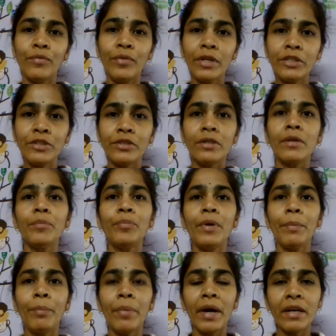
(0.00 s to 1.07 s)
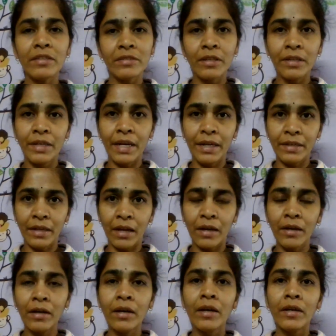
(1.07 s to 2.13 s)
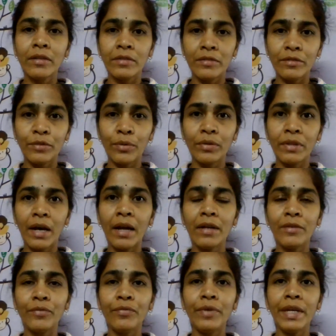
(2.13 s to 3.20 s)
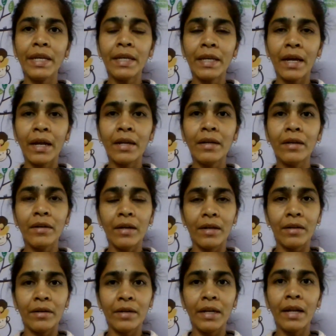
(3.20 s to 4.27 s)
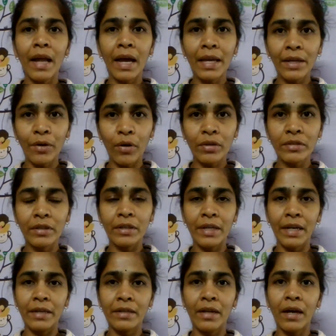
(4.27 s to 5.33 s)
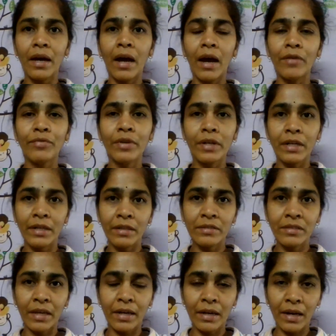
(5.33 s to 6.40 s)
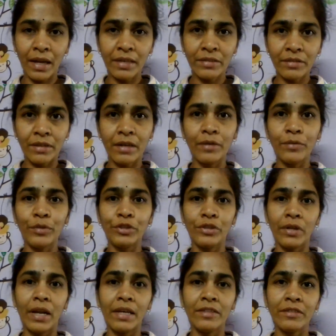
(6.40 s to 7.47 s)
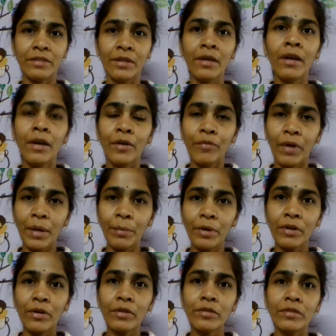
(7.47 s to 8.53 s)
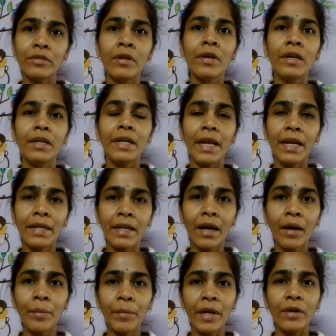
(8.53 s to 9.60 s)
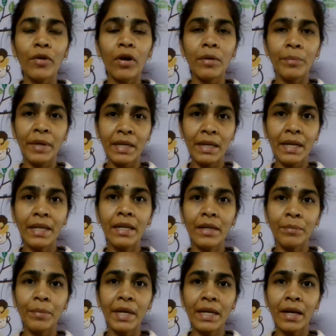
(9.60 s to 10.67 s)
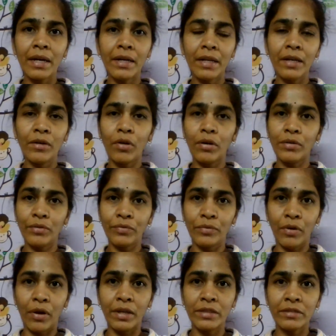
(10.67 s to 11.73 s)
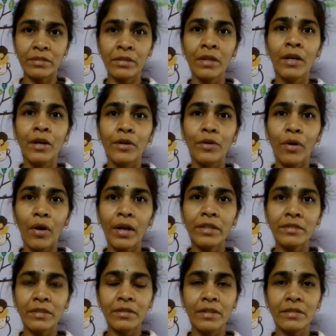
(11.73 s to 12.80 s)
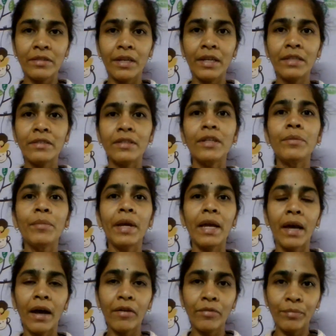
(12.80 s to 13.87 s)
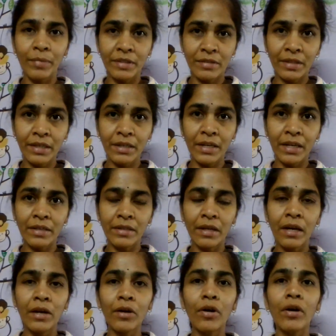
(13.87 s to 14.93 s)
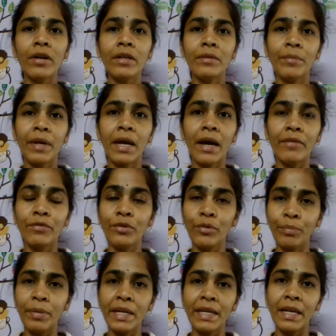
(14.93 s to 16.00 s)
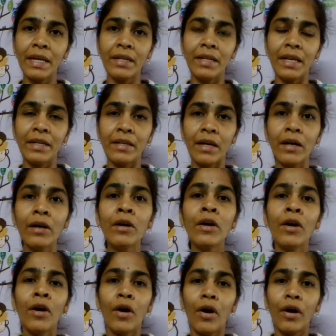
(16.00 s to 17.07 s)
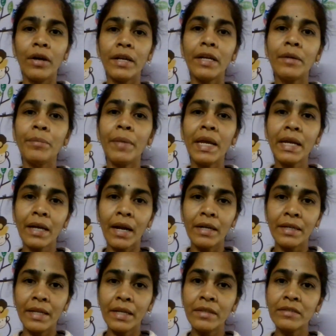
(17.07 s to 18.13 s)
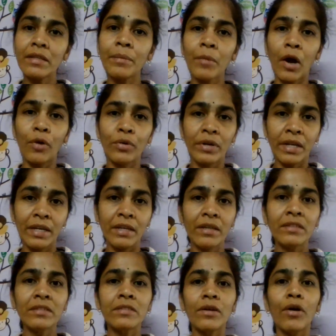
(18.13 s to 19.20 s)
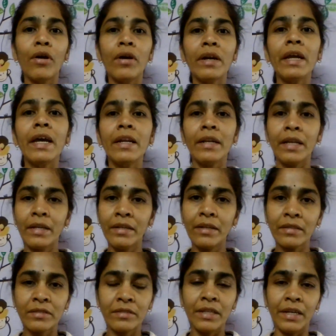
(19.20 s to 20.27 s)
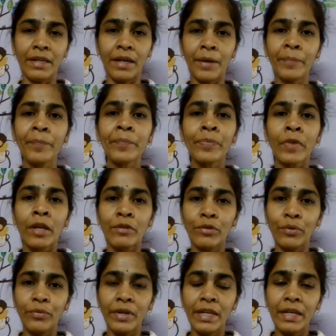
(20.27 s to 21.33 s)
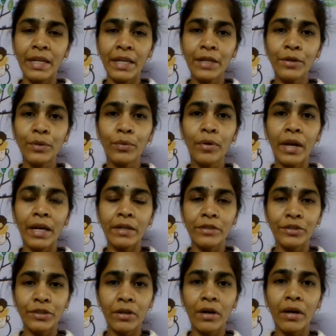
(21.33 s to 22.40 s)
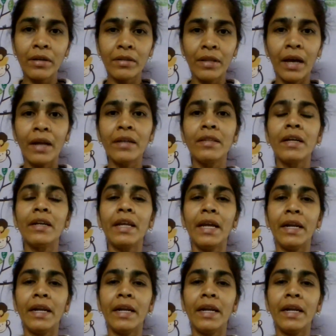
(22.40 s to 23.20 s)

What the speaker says: which prepares the data so that we can rely on the data after it is analyzed and visualized. Why? Because data may not be clean. It may contain a lot of noise. Noise in the sense it may have missing data, or it may have duplicate data, or it may contain some outliers or erroneous data. So we need to ensure that the